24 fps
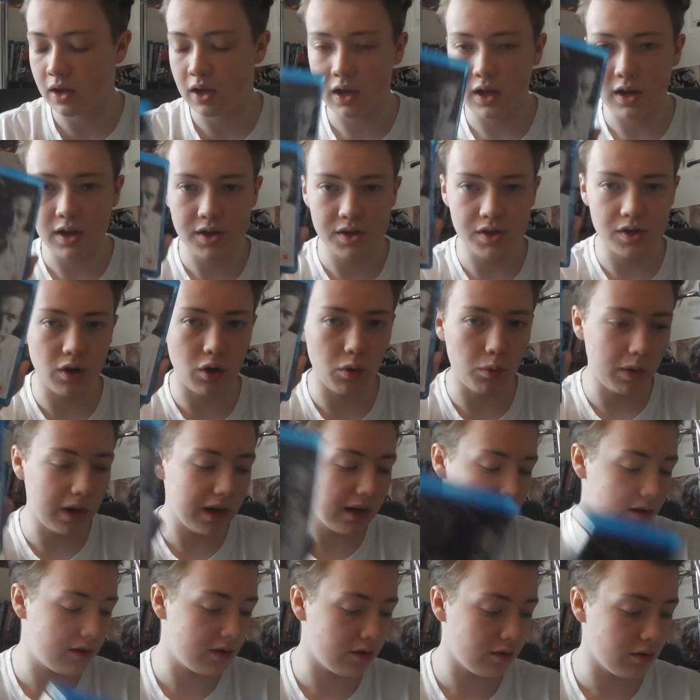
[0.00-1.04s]
So I'll
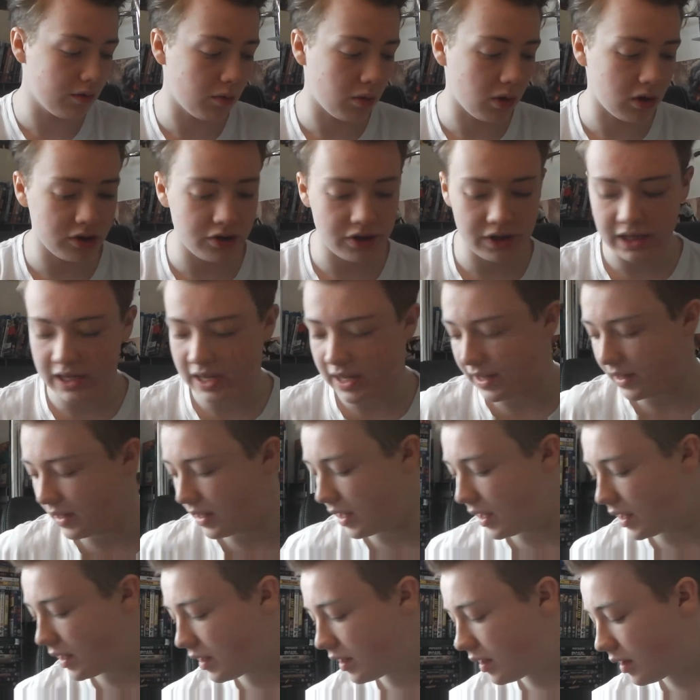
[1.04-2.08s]
wait to watch that
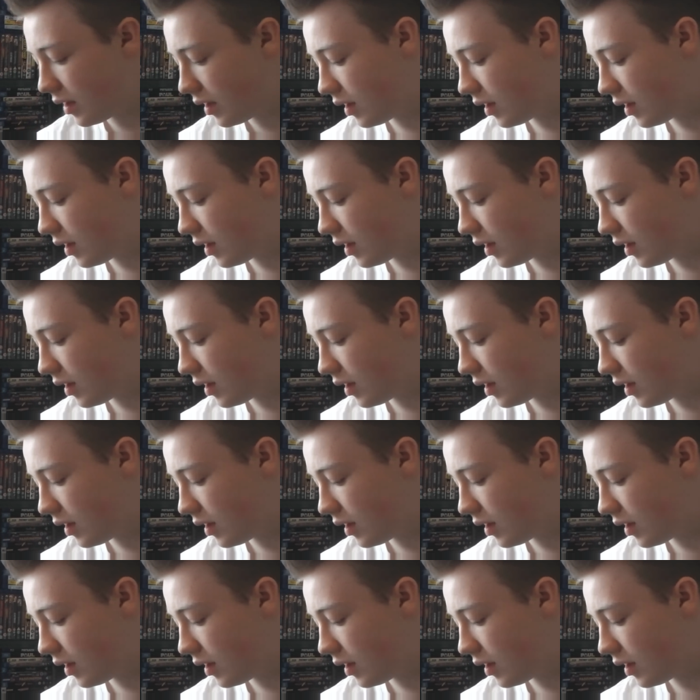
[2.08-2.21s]
then.